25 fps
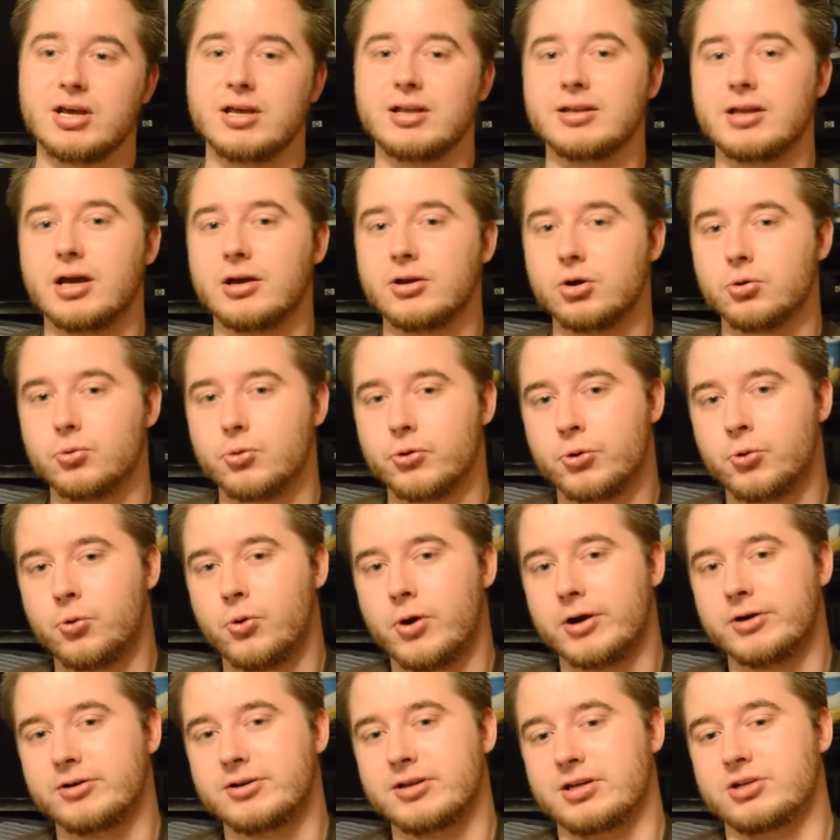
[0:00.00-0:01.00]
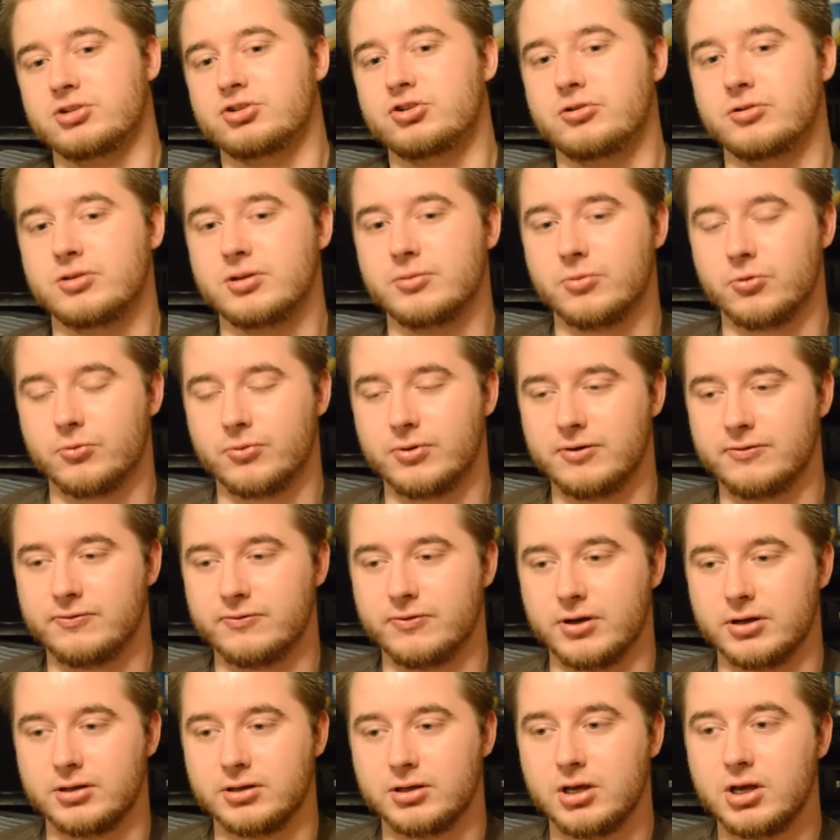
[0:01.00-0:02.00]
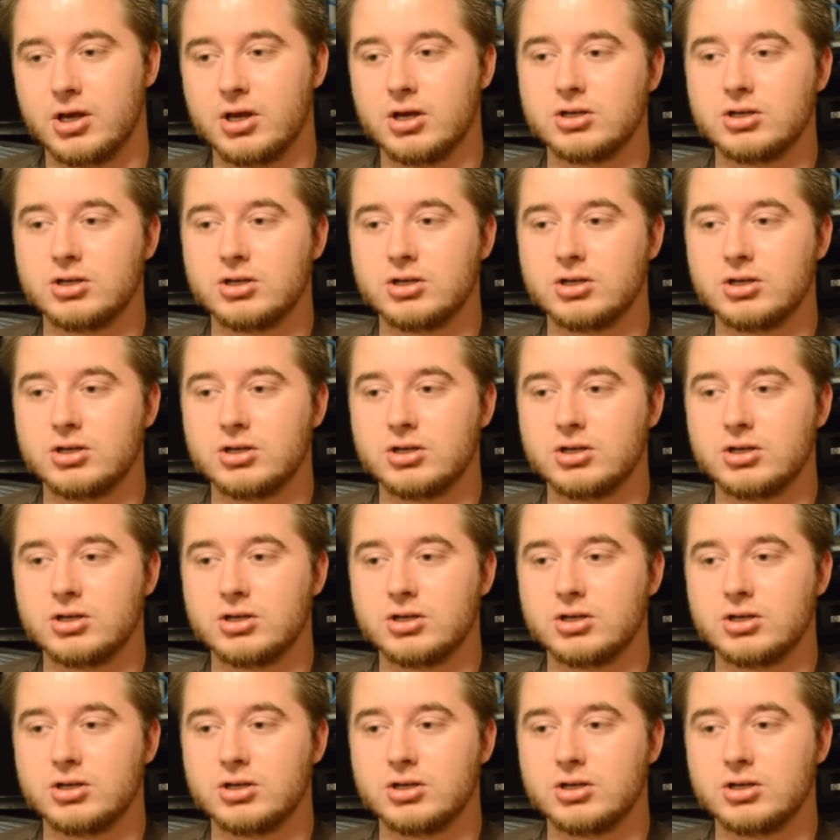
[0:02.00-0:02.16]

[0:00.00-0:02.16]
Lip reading: Now you're required to issue them a refund.